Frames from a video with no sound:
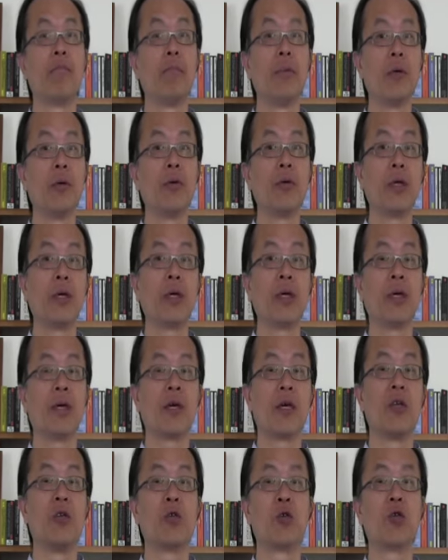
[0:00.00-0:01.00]
Building
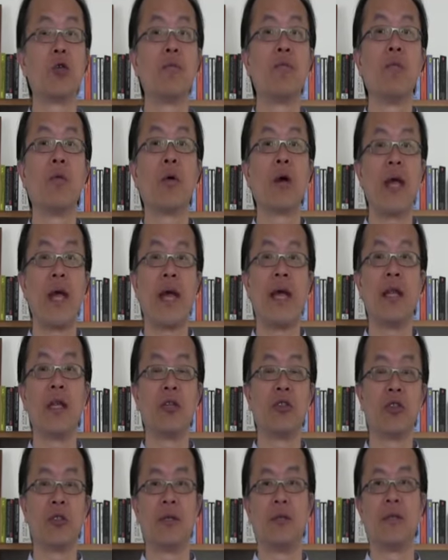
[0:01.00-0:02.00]
consume more
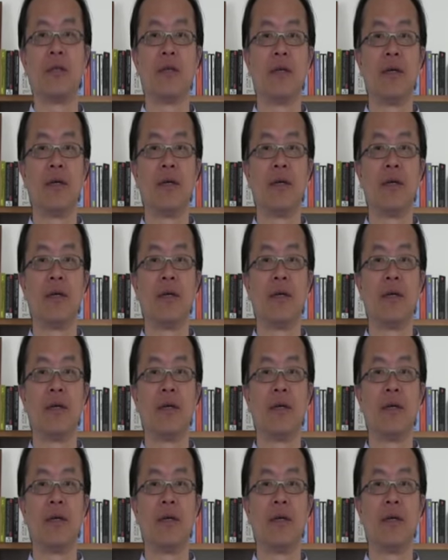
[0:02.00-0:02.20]
energy,